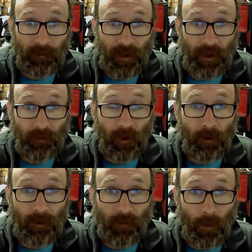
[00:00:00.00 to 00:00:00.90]
Thank you very
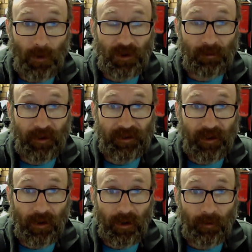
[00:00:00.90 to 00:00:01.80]
much for watching. Please
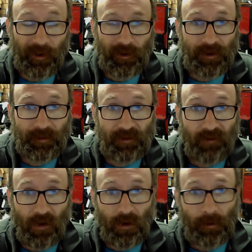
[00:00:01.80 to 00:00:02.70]
like, comment, and
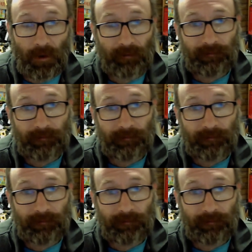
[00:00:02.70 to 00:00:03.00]
subscribe.